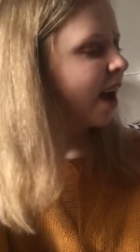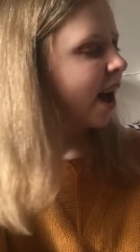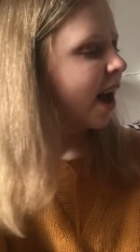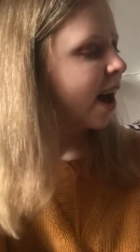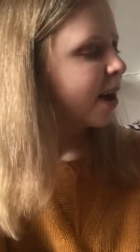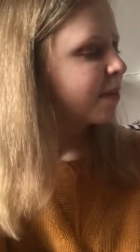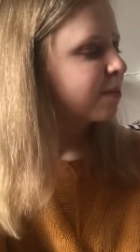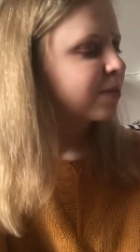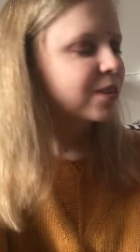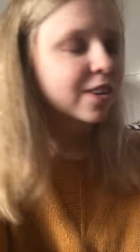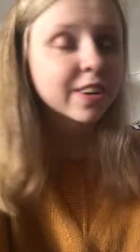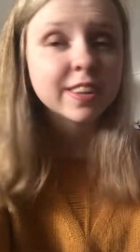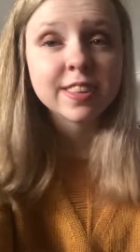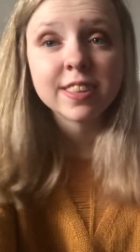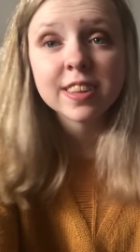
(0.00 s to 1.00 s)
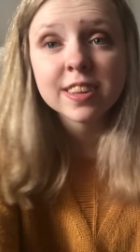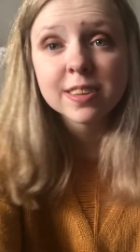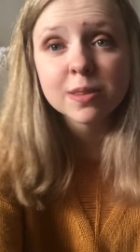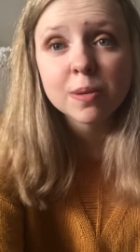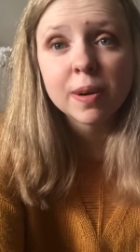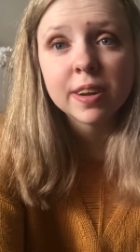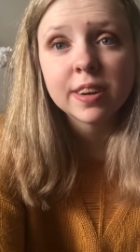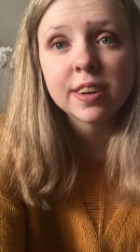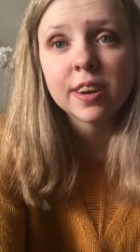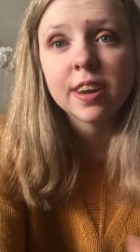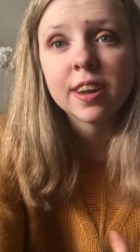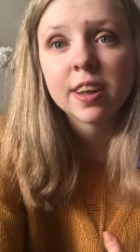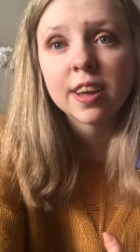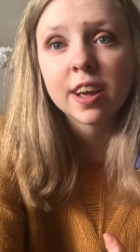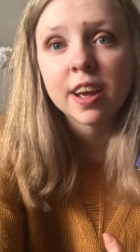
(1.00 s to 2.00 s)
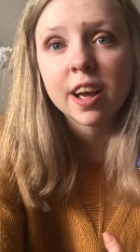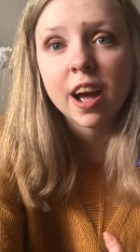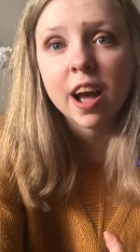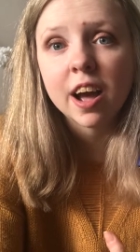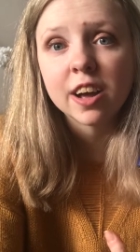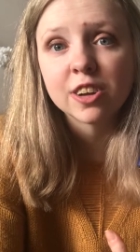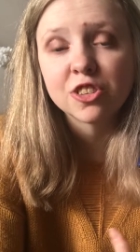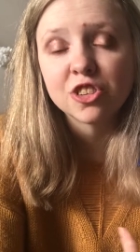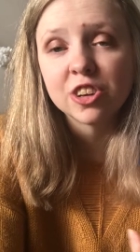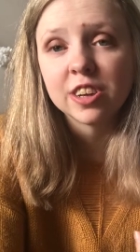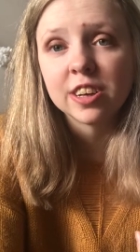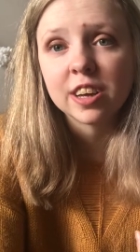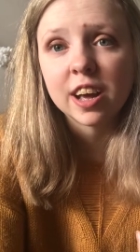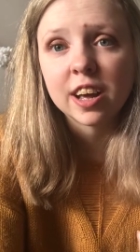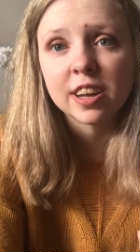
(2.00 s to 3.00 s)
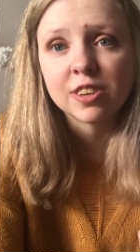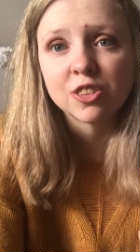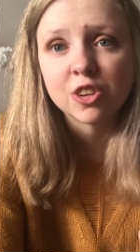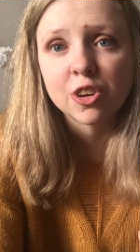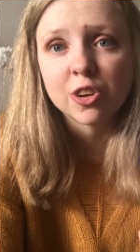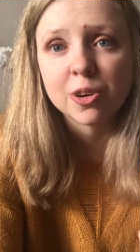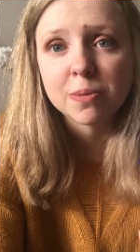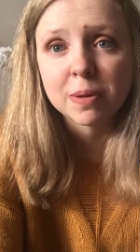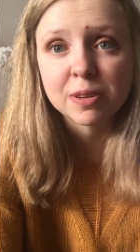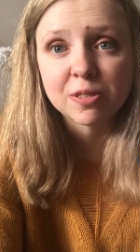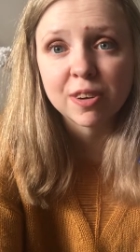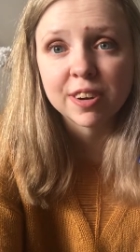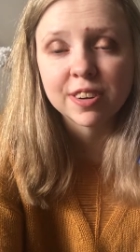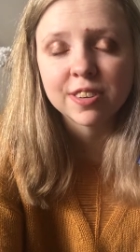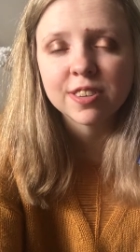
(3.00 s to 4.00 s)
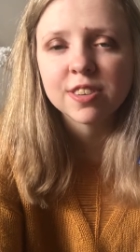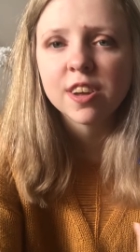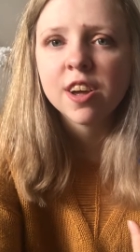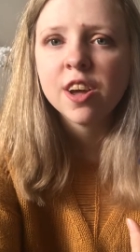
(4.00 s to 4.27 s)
So in this one, she and her best friend